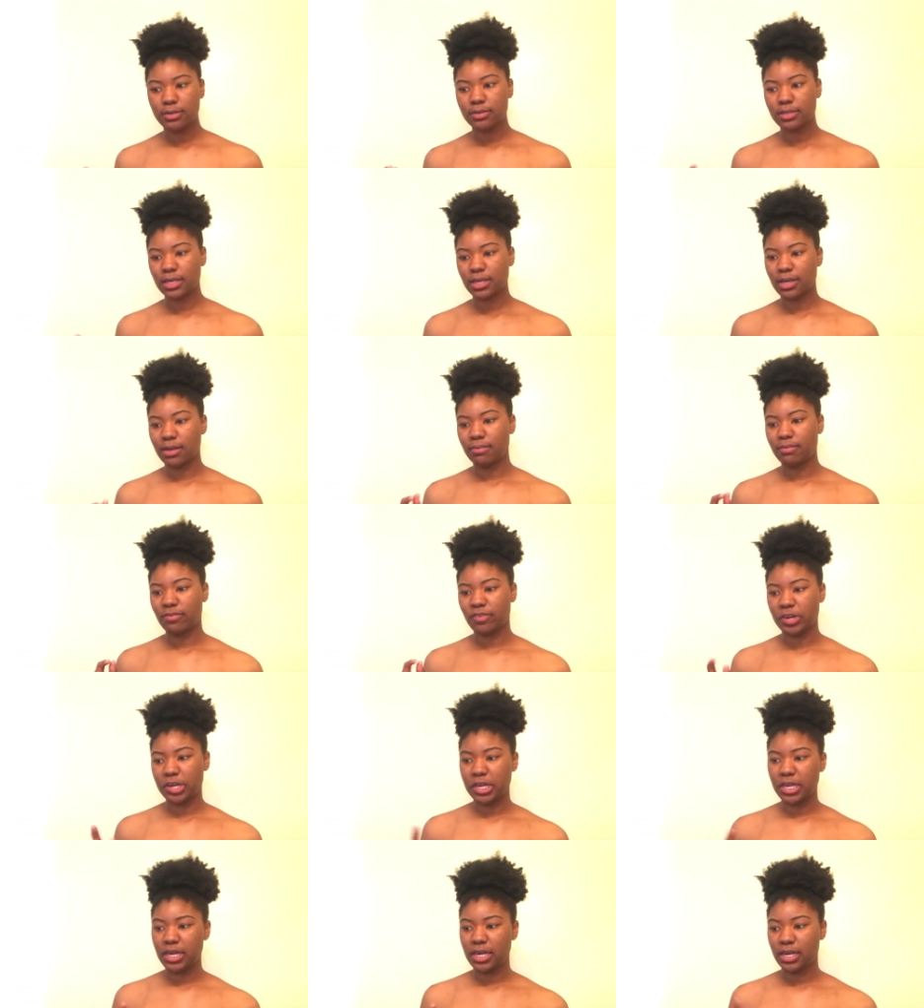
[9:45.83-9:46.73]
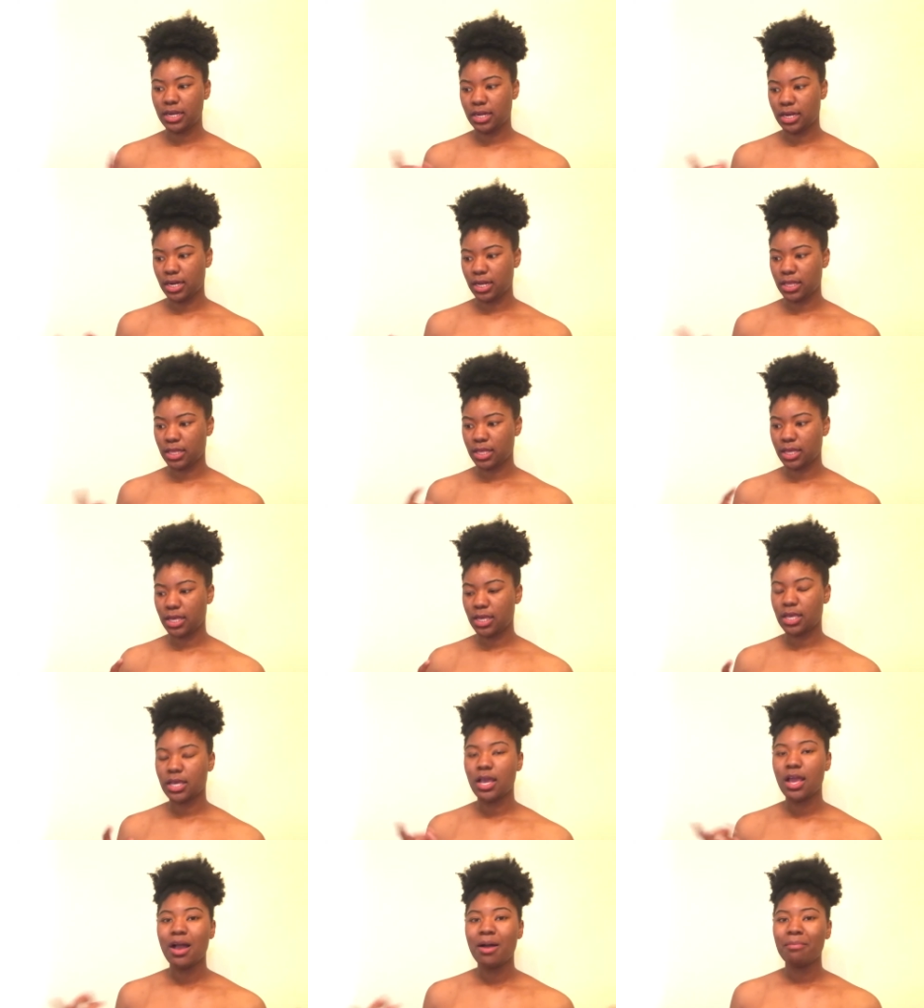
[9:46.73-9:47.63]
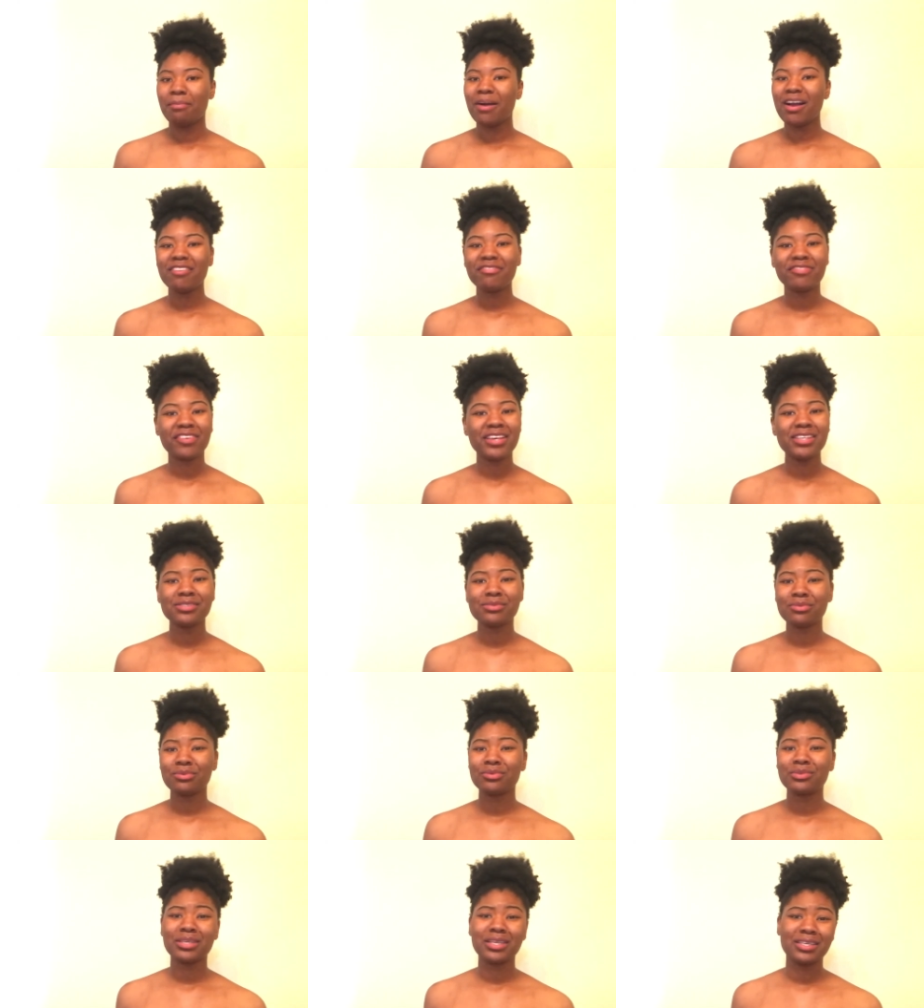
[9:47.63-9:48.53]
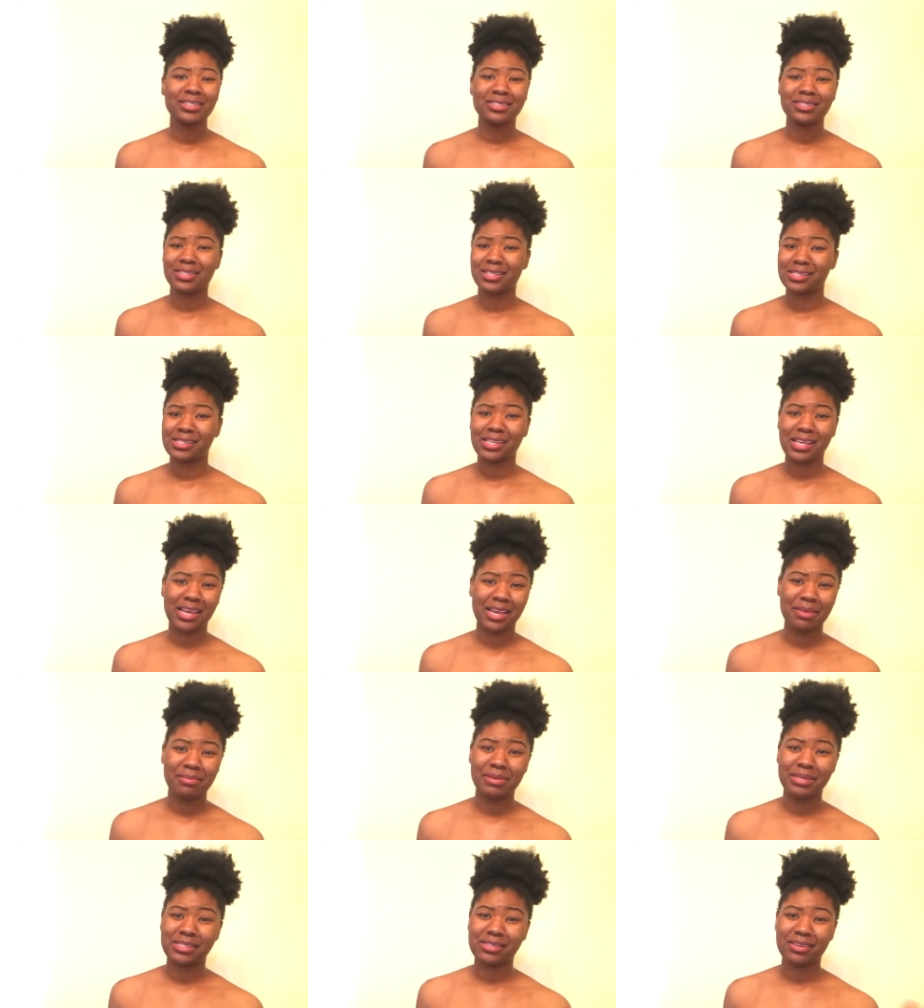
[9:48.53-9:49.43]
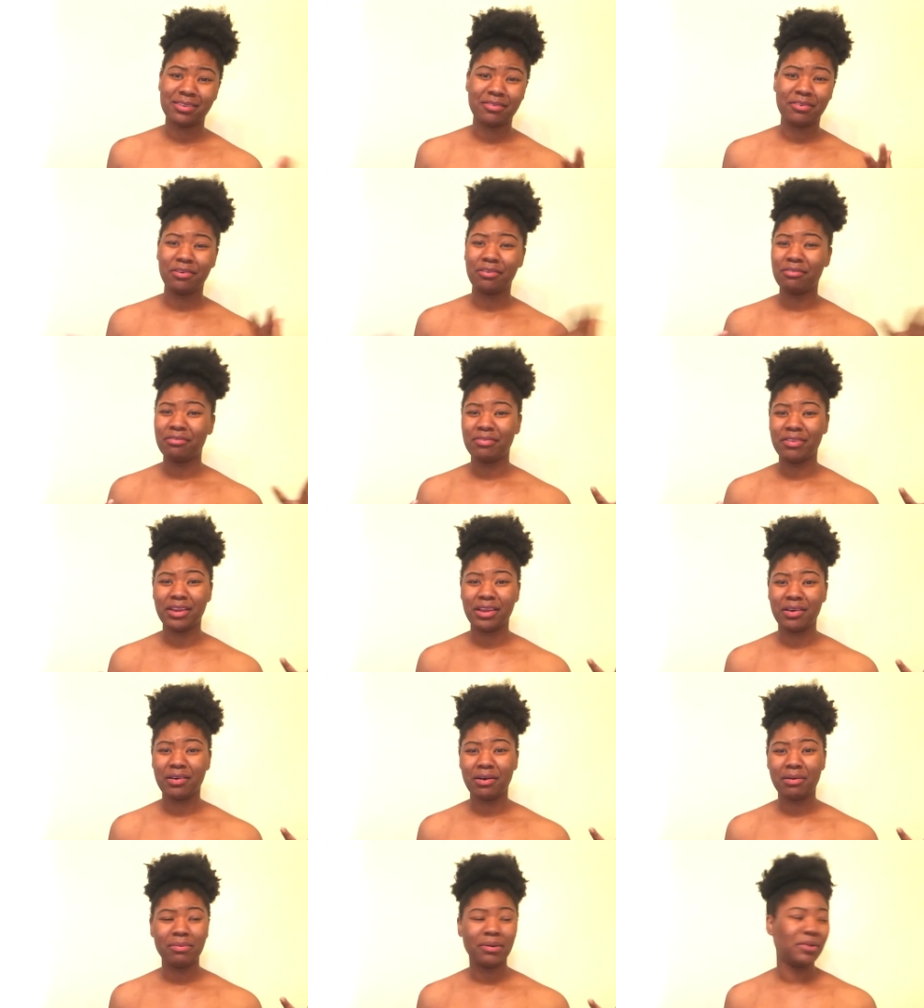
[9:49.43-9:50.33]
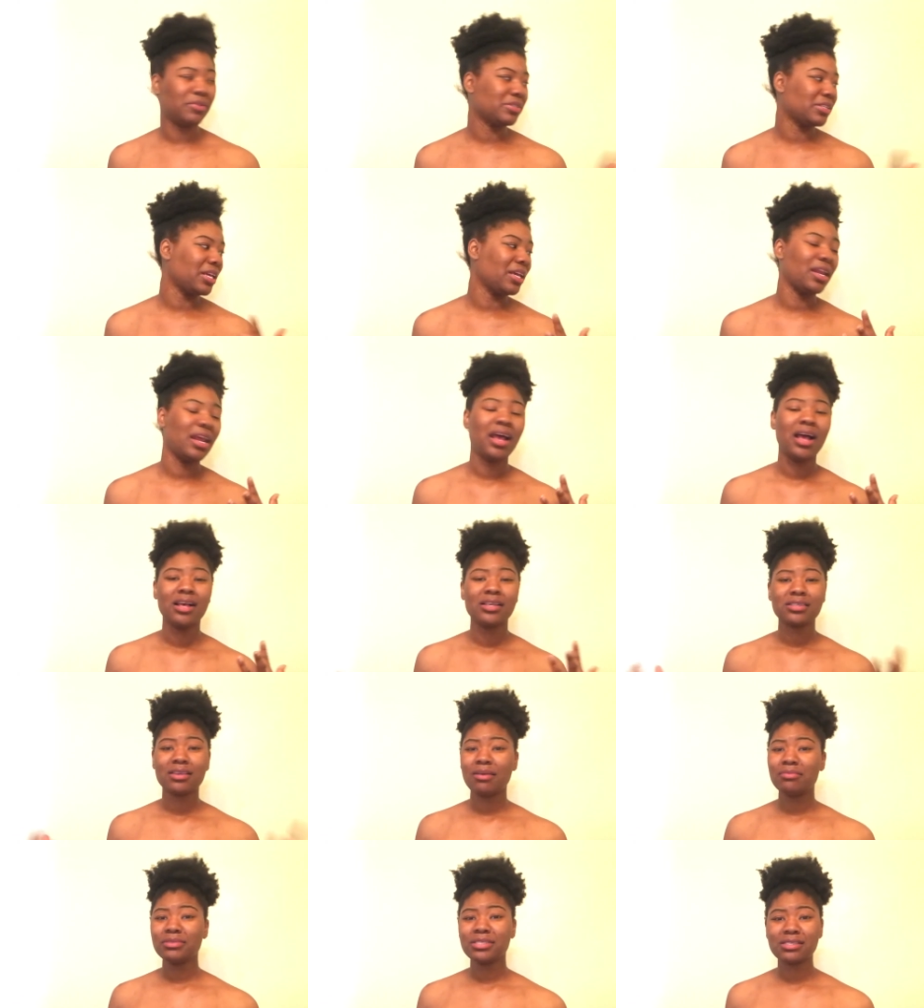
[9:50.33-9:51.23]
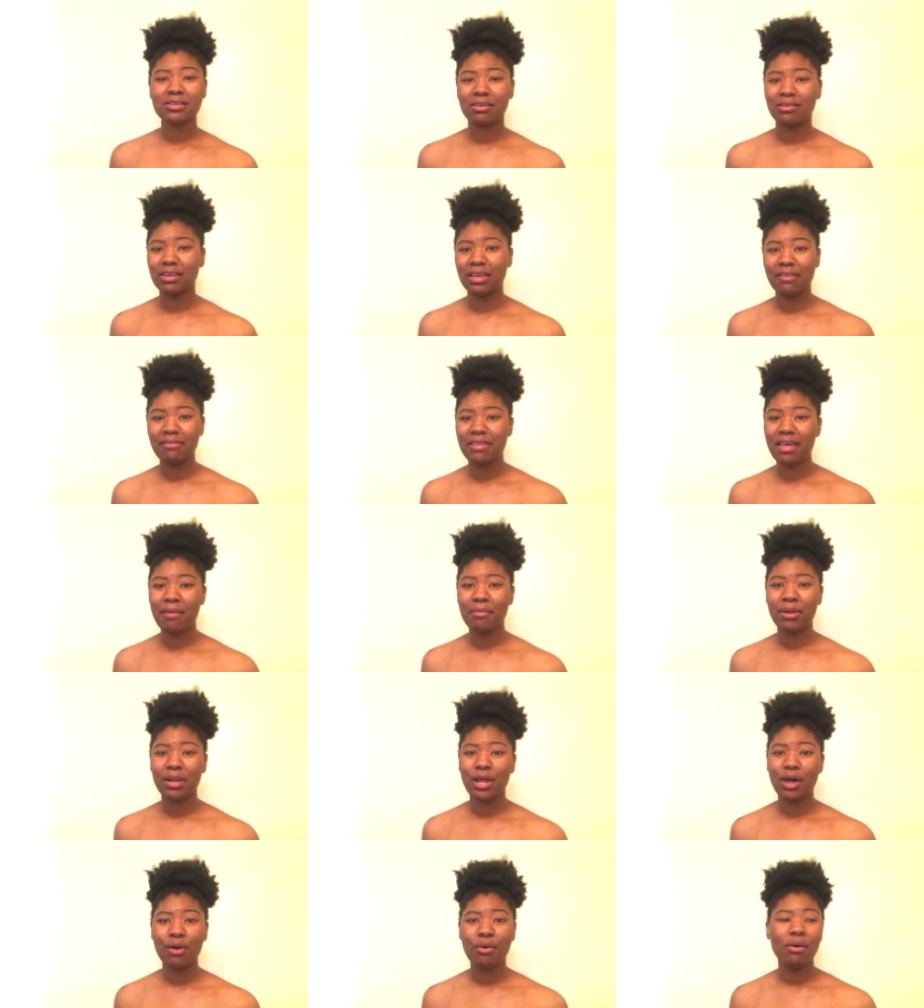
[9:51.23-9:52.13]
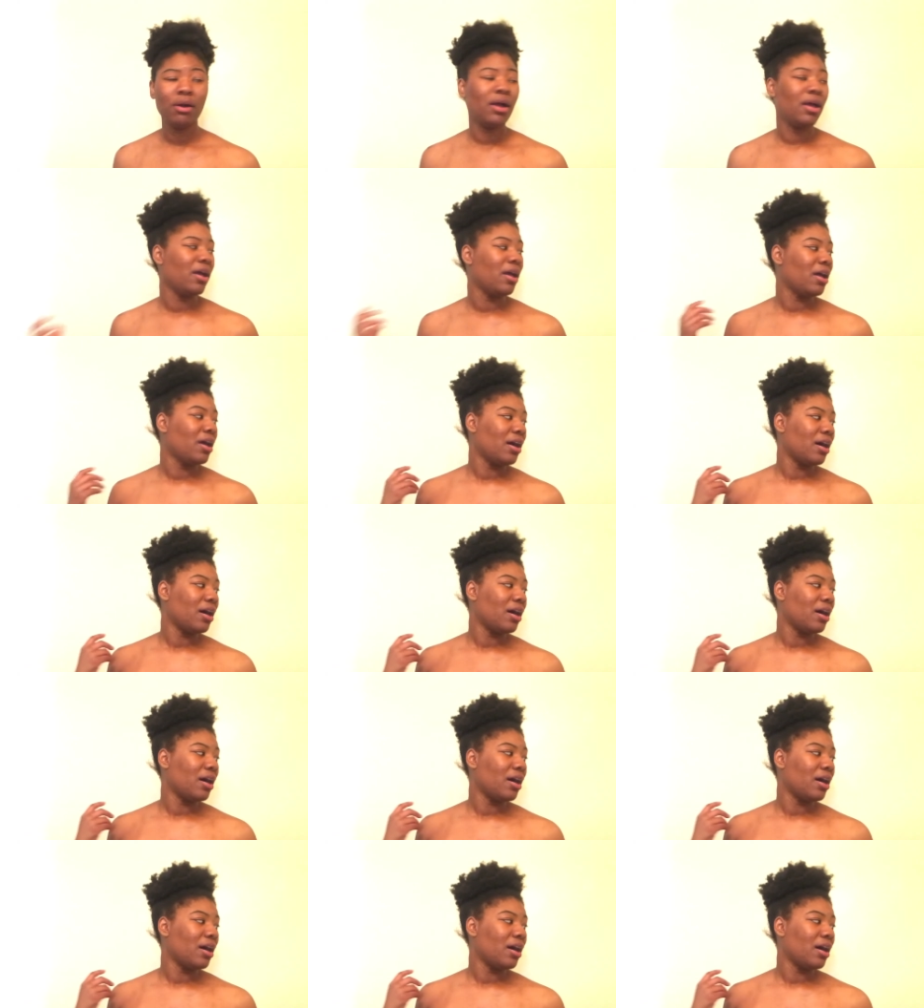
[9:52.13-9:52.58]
don't think I'm forgetting anything. My face routine is the same as the old video I posted, so I'm just gonna leave that below.